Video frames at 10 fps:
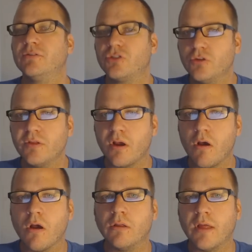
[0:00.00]
True, there
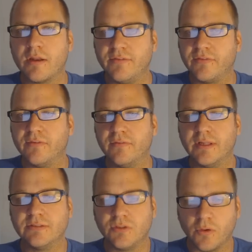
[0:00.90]
are a lot of different
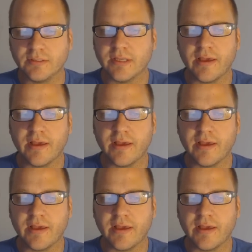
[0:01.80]
flood stories.